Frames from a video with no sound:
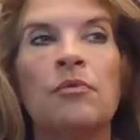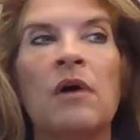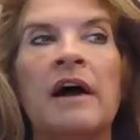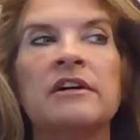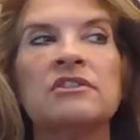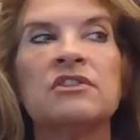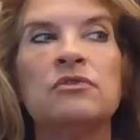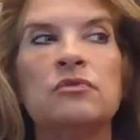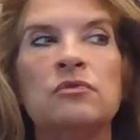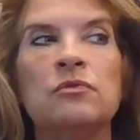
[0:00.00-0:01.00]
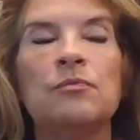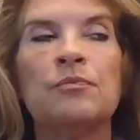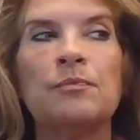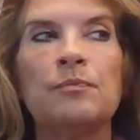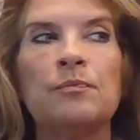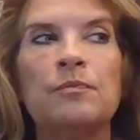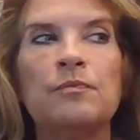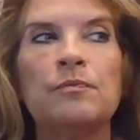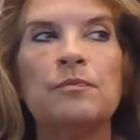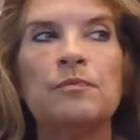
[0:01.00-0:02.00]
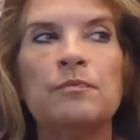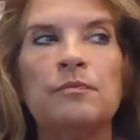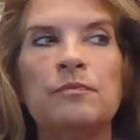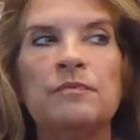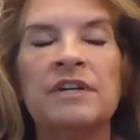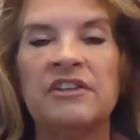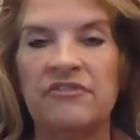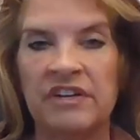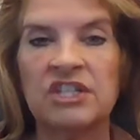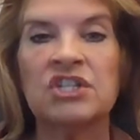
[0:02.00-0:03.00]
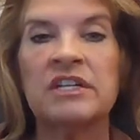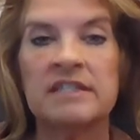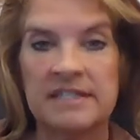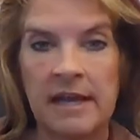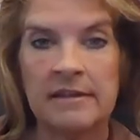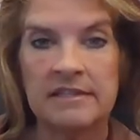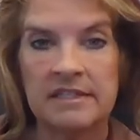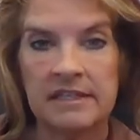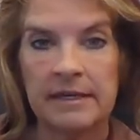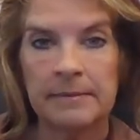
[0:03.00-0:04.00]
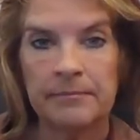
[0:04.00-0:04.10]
prior to conviction and sentencing?